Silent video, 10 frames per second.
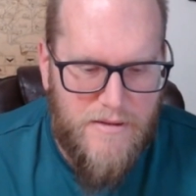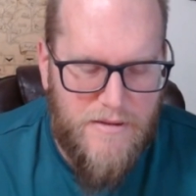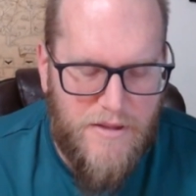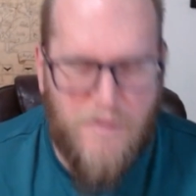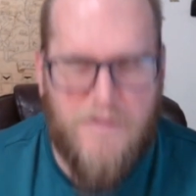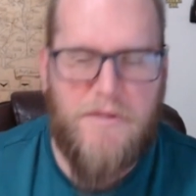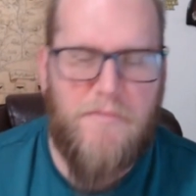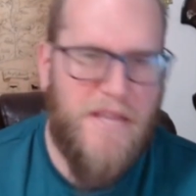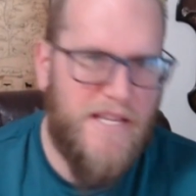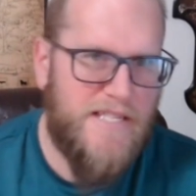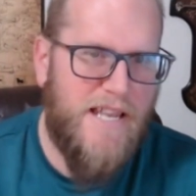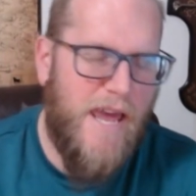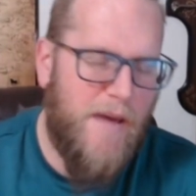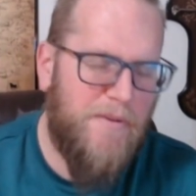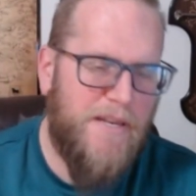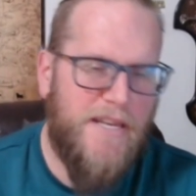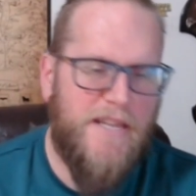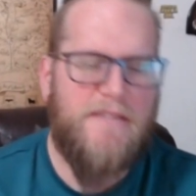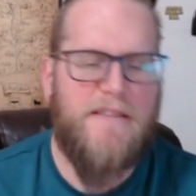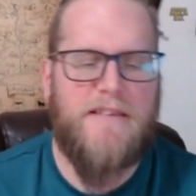there are some things that happen in
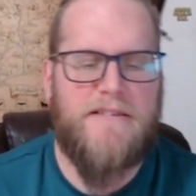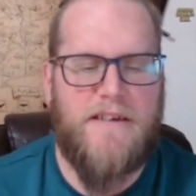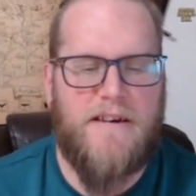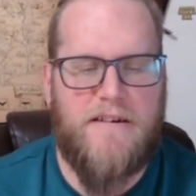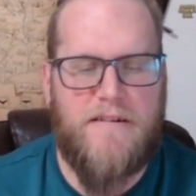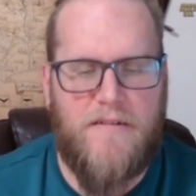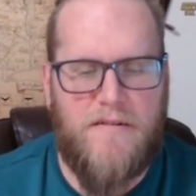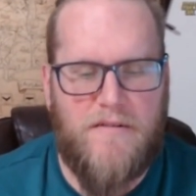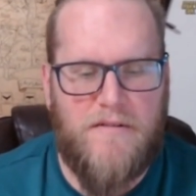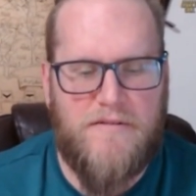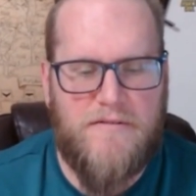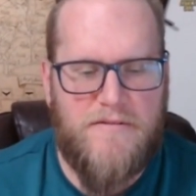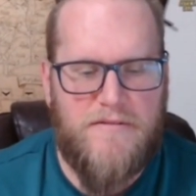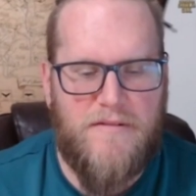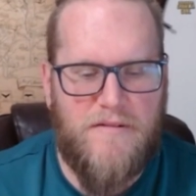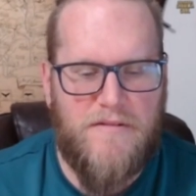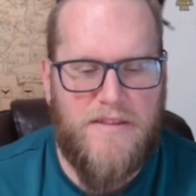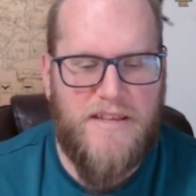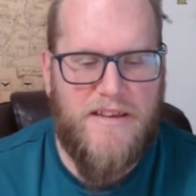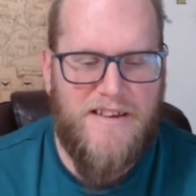it that are
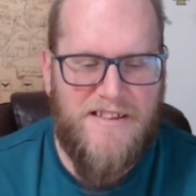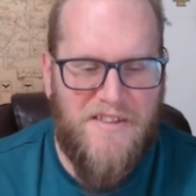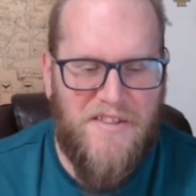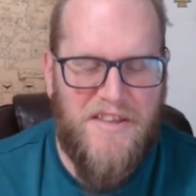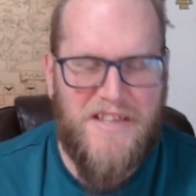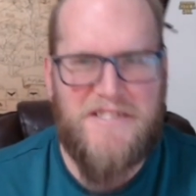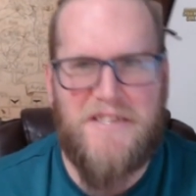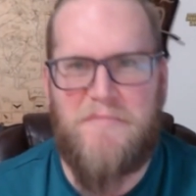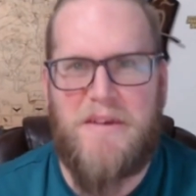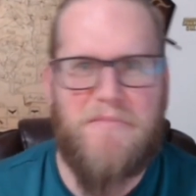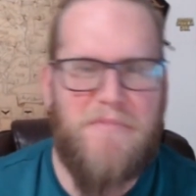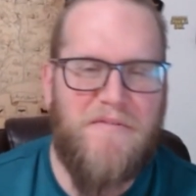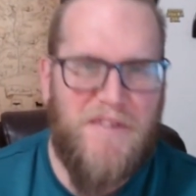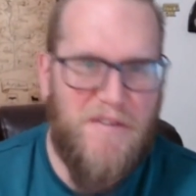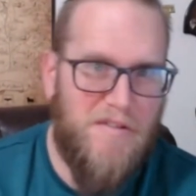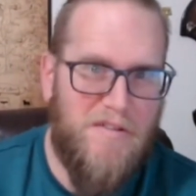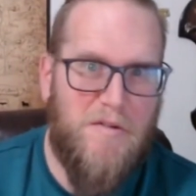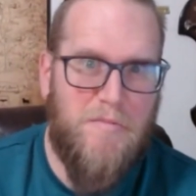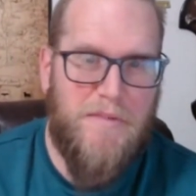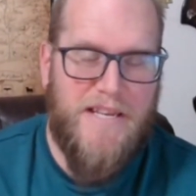the the things that make me feel a
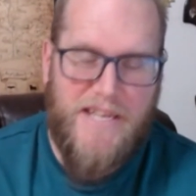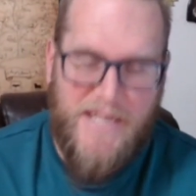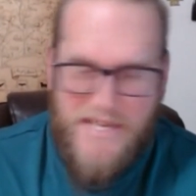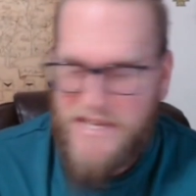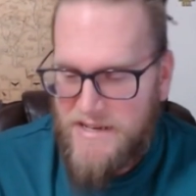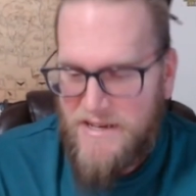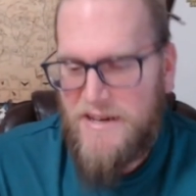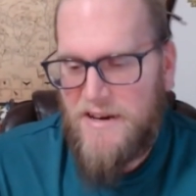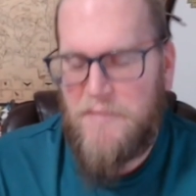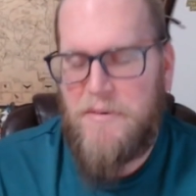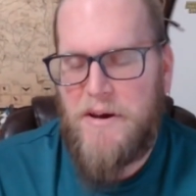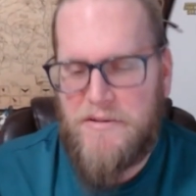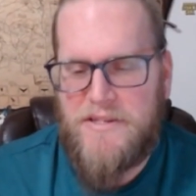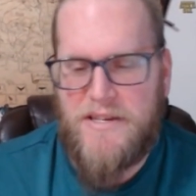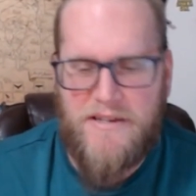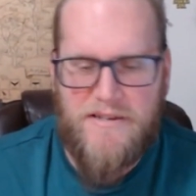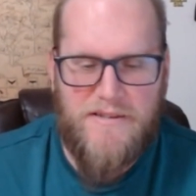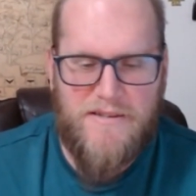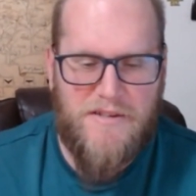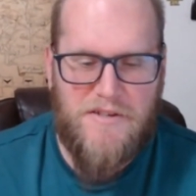little bit icky about
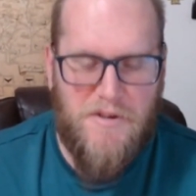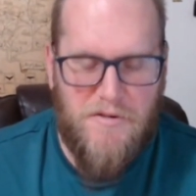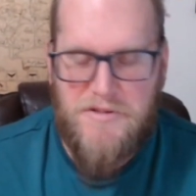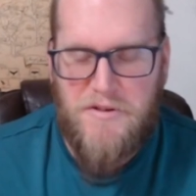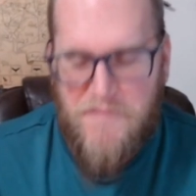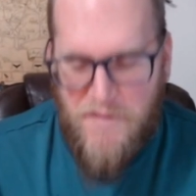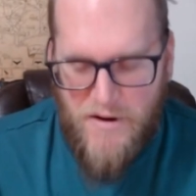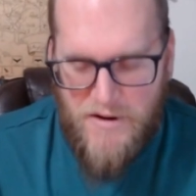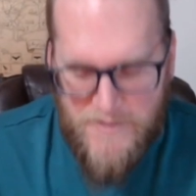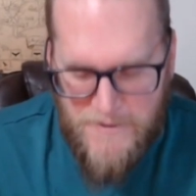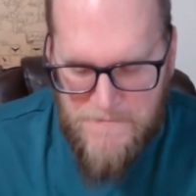the show so far.